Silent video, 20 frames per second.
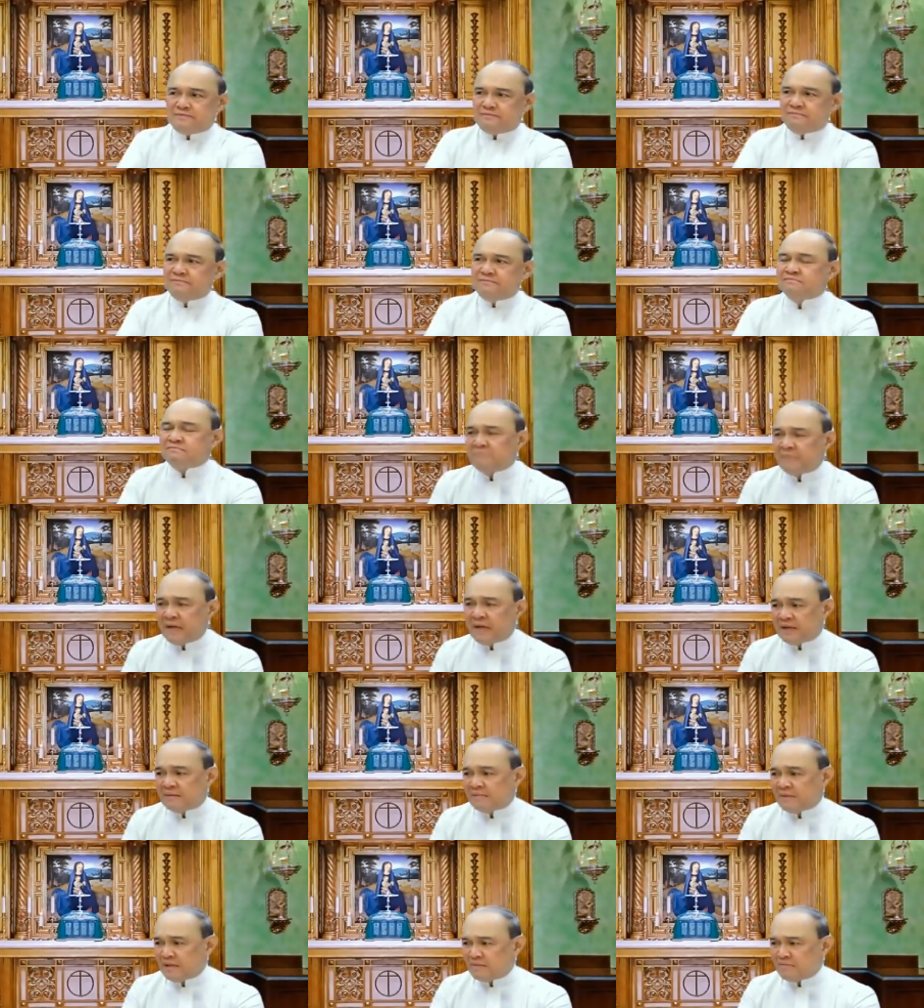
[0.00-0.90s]

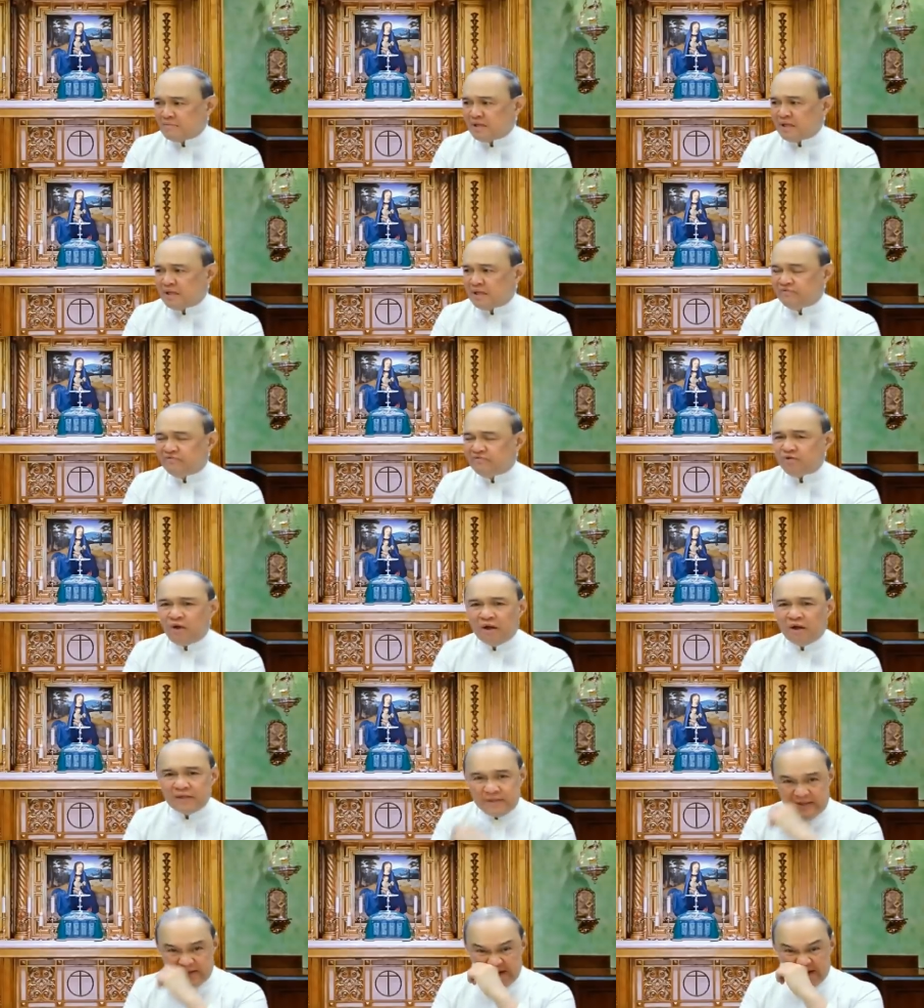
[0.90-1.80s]
men may be
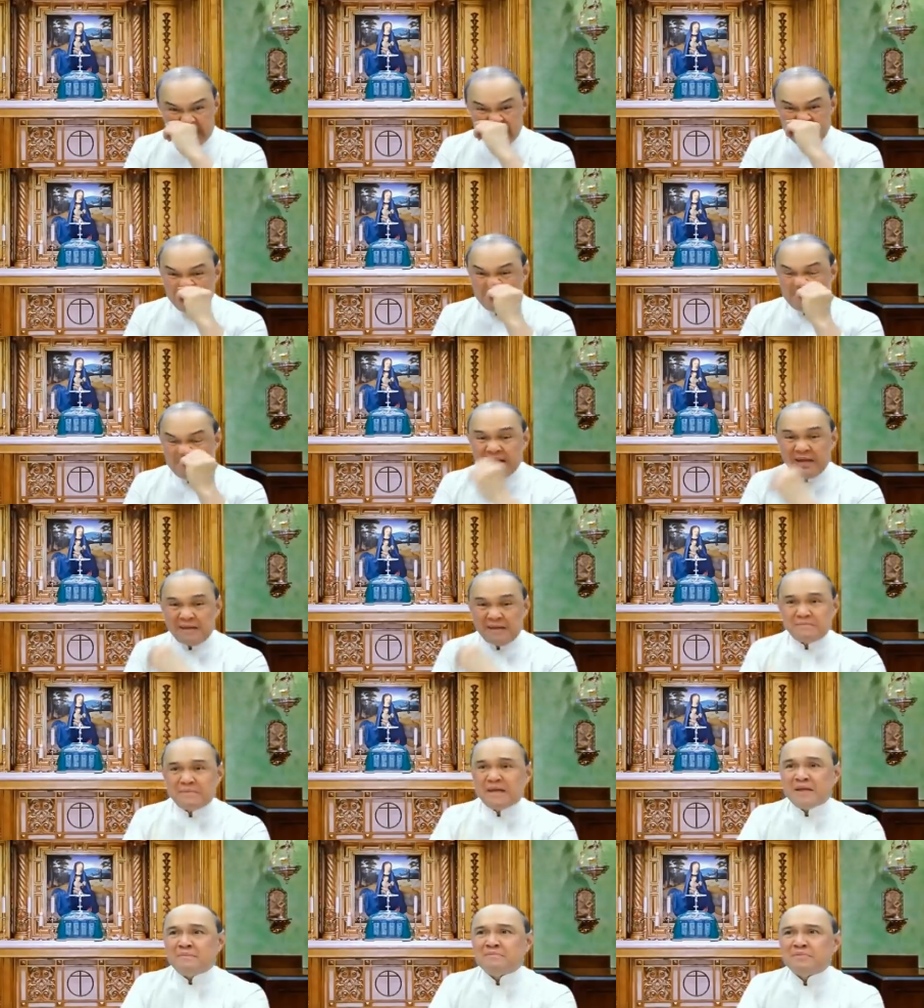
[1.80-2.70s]
flawed,
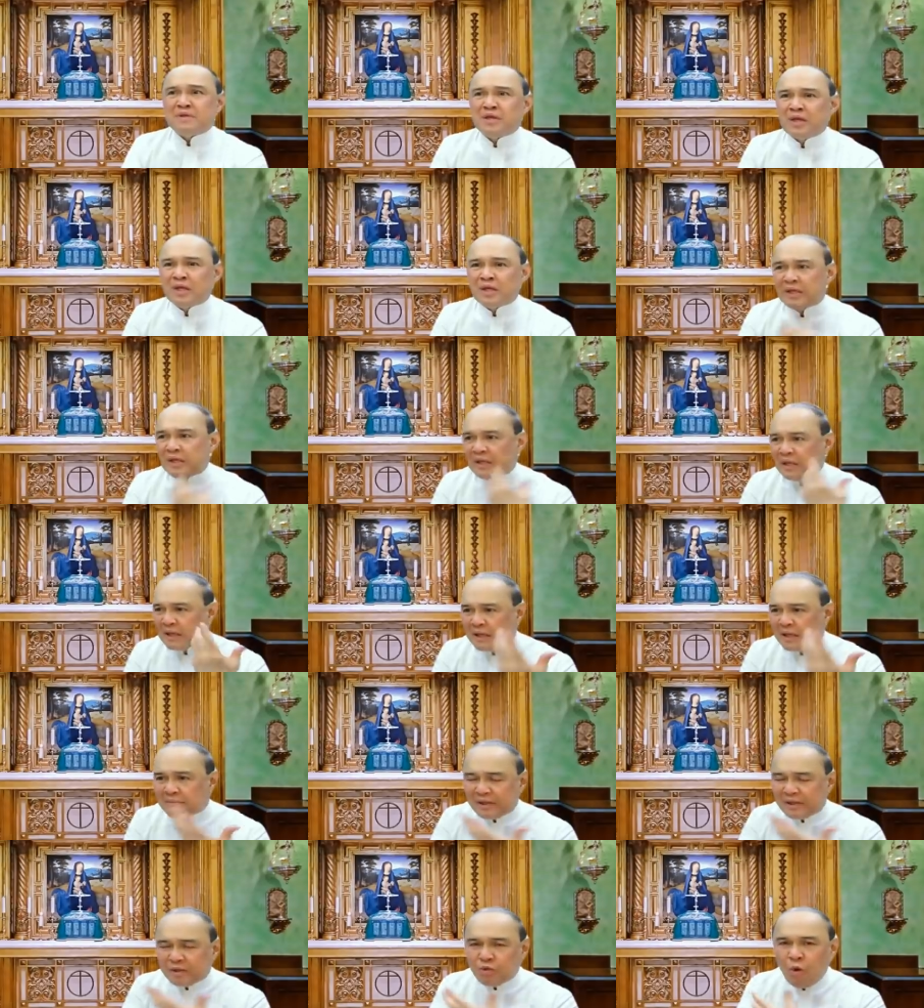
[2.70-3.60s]
men may be
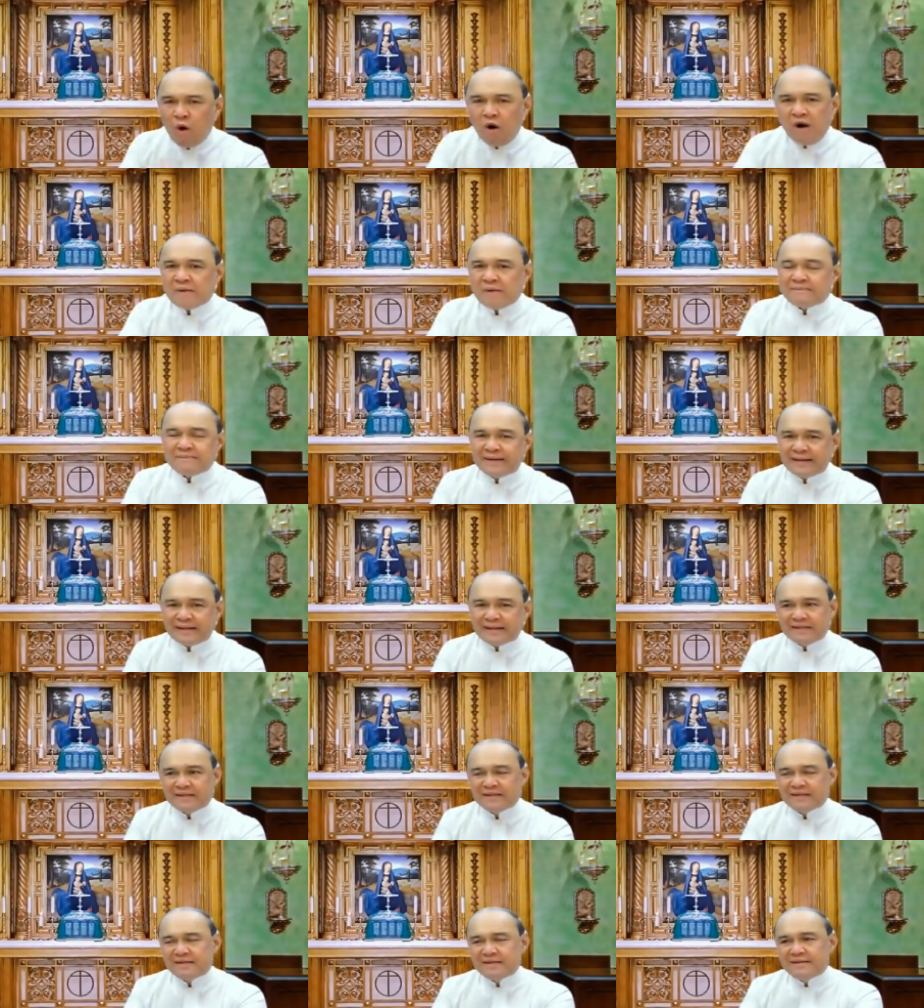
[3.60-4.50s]
a bit warped, but
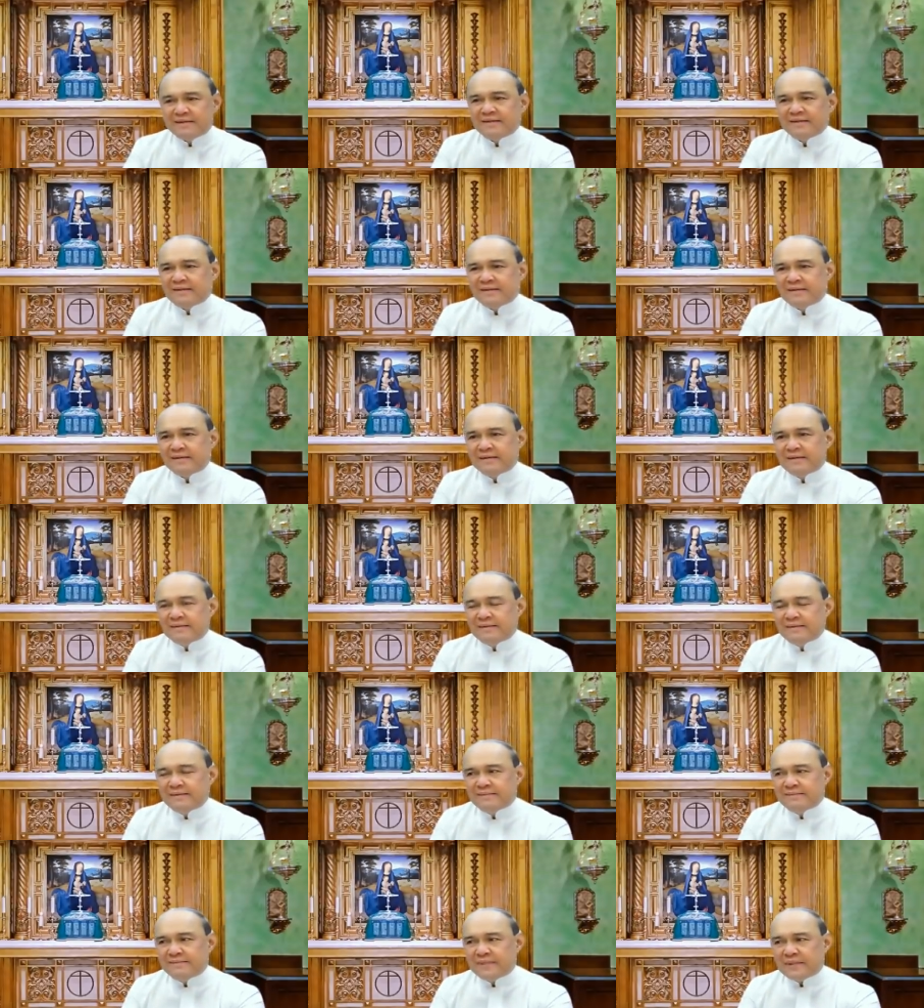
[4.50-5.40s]

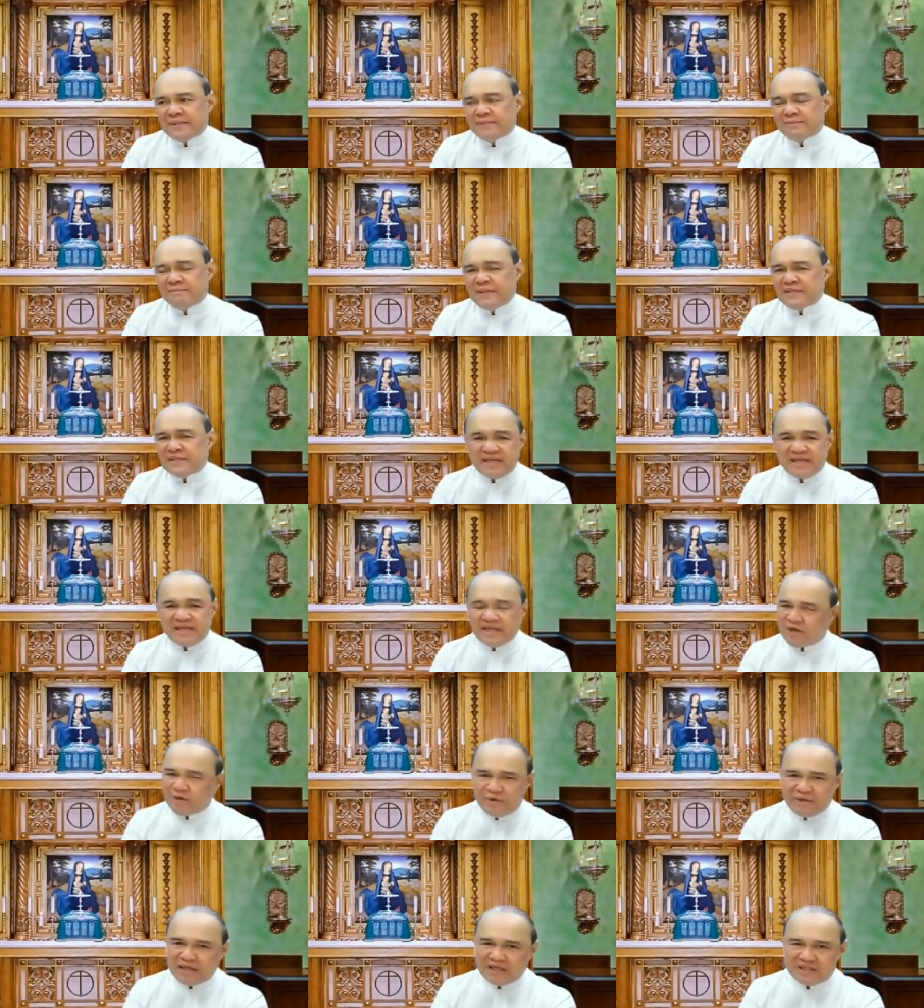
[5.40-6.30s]
but
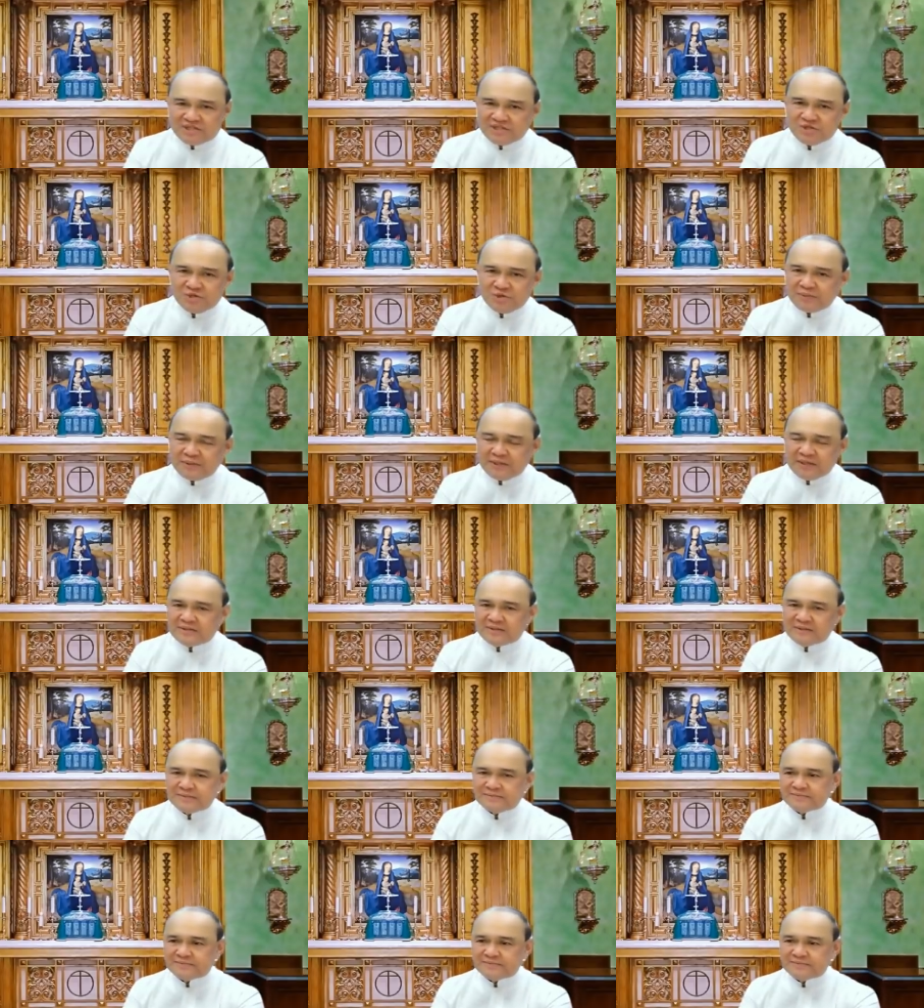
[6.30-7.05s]
basically we're not stupid.